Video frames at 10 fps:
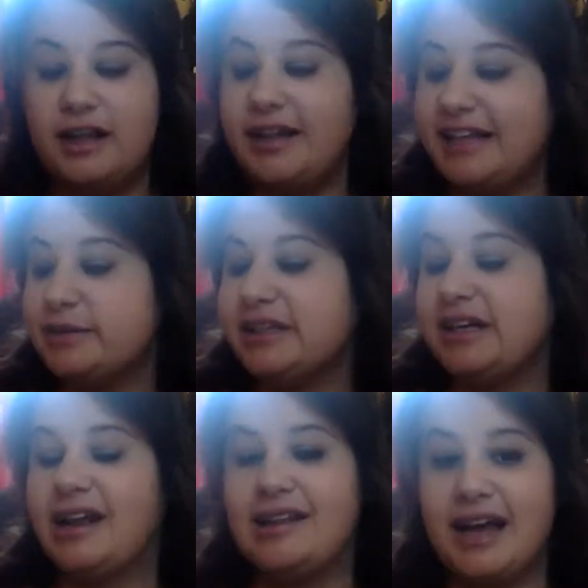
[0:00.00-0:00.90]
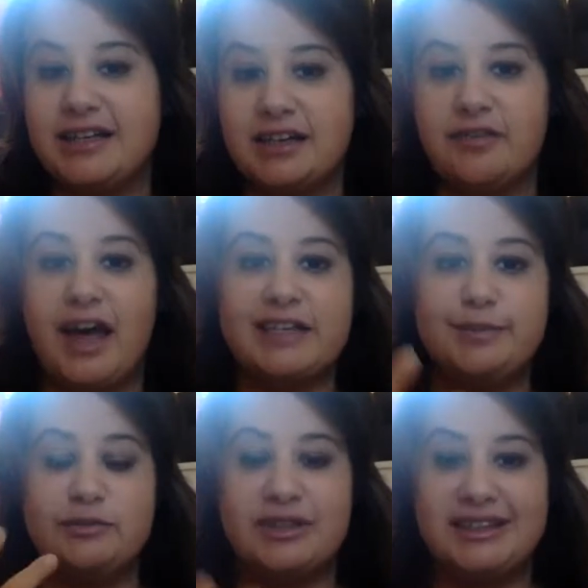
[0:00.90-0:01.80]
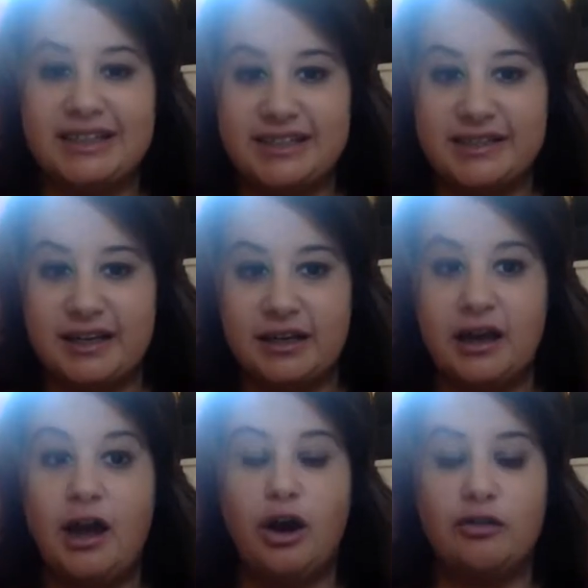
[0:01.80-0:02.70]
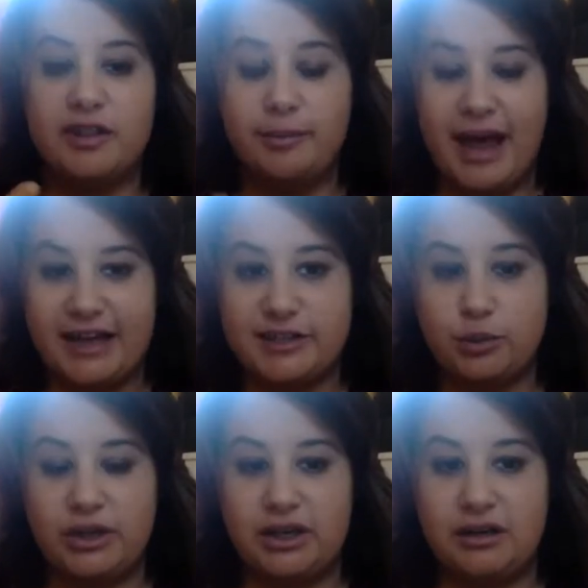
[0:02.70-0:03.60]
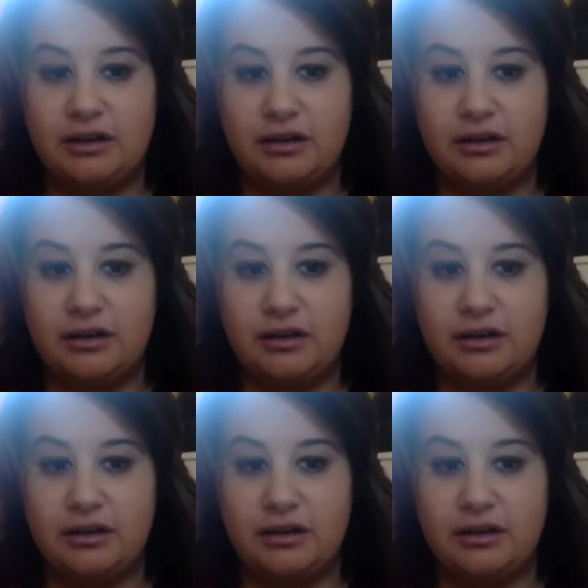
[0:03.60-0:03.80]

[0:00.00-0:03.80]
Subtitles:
That's what the collective has been releasing over the past week.